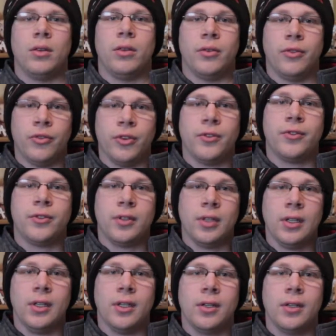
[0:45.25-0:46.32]
The
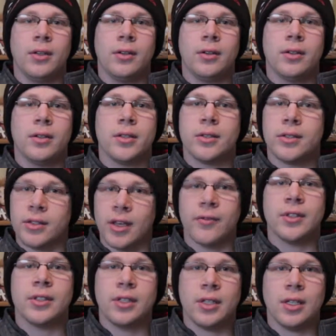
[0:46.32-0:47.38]

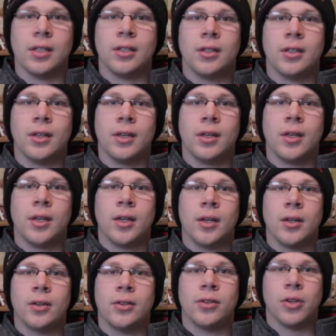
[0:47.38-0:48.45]
1517
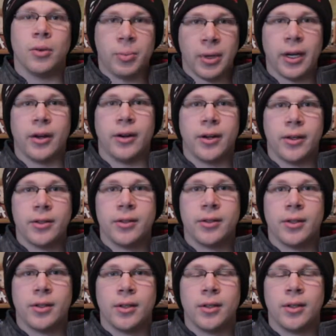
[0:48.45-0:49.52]
to
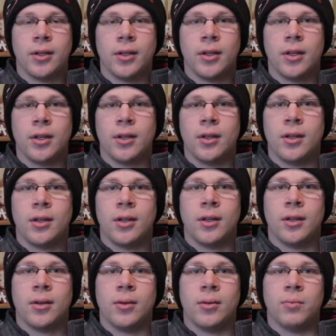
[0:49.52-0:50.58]
Paris
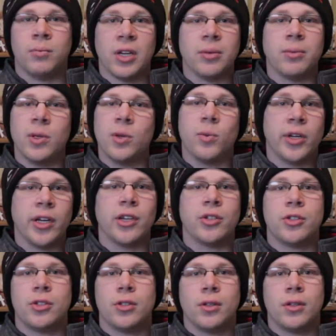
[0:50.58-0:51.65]
made me
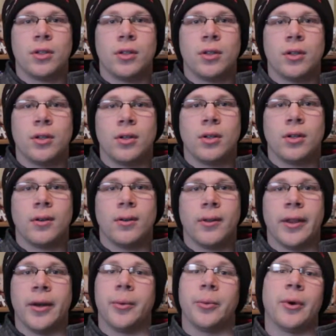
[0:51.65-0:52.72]
wish
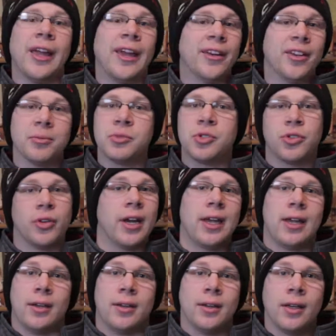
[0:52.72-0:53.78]
that a random
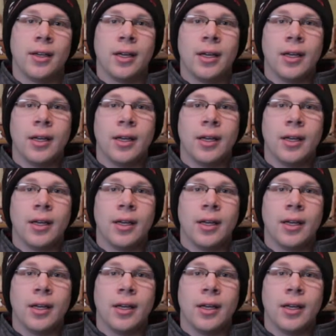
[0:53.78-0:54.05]
train